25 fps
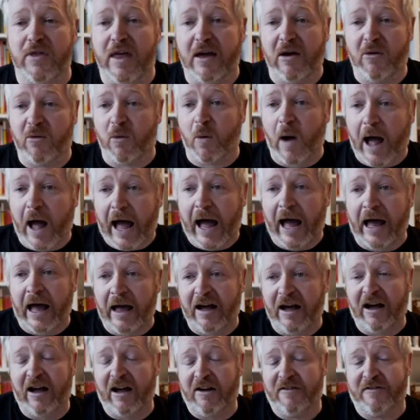room that
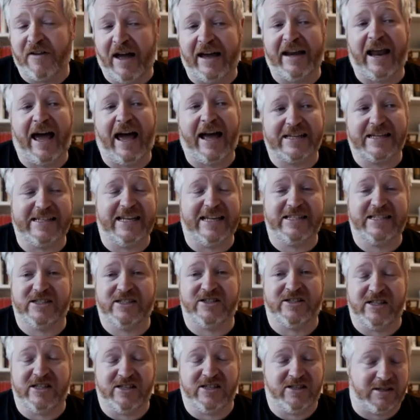I've had
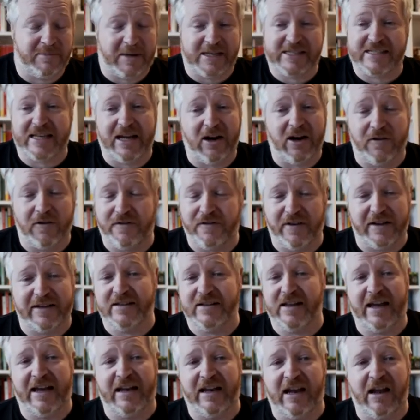access to myself
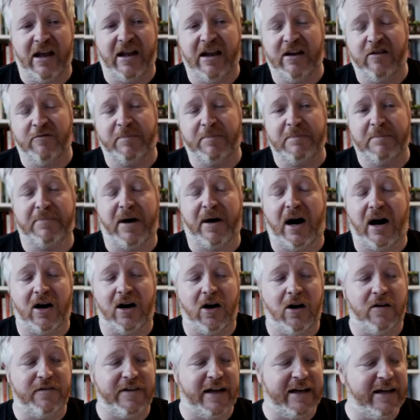and, and, and I've been
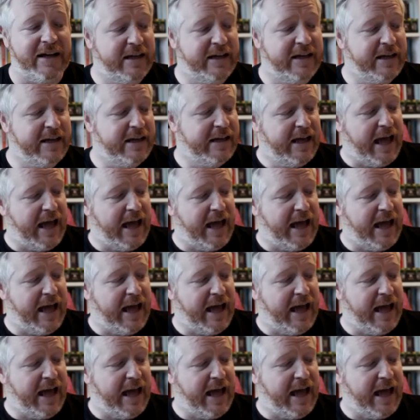part of it.